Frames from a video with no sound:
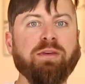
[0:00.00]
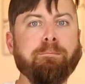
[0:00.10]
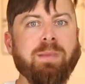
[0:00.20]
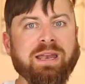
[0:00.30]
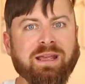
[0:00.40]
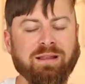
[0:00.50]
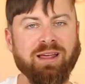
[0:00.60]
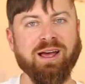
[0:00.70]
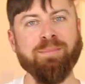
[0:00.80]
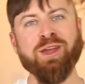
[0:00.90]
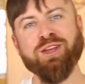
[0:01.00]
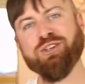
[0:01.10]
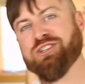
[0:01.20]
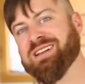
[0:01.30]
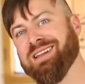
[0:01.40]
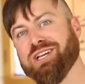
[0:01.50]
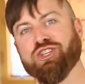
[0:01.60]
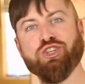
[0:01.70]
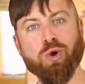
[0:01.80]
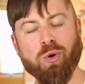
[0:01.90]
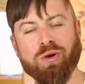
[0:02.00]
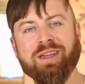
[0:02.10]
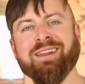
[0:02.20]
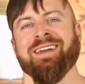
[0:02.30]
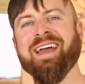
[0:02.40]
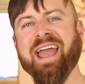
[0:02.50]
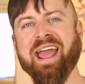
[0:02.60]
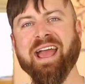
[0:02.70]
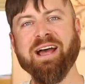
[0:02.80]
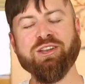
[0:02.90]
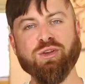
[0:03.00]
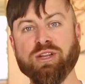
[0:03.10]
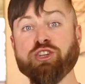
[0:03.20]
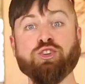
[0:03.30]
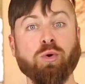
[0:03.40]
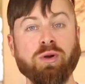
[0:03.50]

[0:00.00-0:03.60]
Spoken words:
The Money Club, you just click join and you can